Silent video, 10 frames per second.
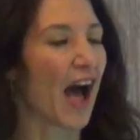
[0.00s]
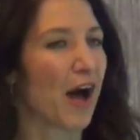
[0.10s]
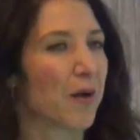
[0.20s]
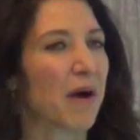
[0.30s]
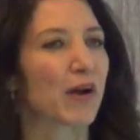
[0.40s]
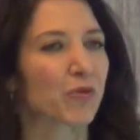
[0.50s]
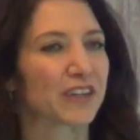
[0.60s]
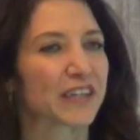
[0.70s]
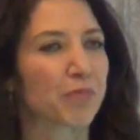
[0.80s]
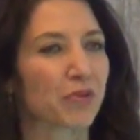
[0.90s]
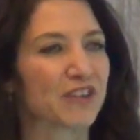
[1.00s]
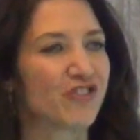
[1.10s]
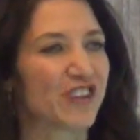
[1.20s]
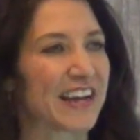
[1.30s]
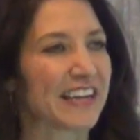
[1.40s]
I really
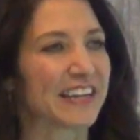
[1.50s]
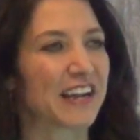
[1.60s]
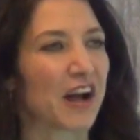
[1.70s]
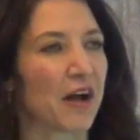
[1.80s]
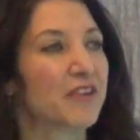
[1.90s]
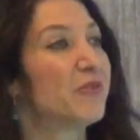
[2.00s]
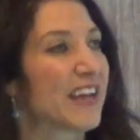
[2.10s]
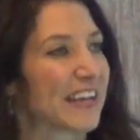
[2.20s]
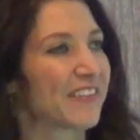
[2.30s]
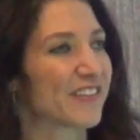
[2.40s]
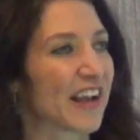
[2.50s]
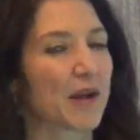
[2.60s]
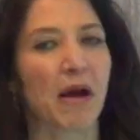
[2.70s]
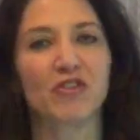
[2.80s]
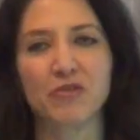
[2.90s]
appreciate you taking the
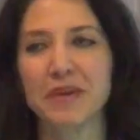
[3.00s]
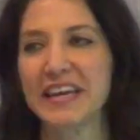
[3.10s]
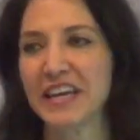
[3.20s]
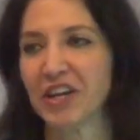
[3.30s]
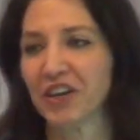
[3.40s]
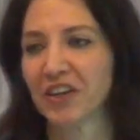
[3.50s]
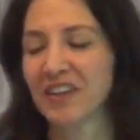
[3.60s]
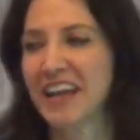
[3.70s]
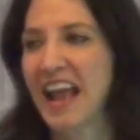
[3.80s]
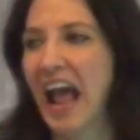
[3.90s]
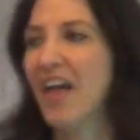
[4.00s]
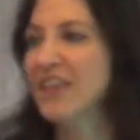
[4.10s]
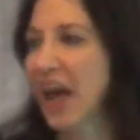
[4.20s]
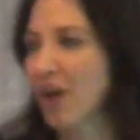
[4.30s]
time out to be here and the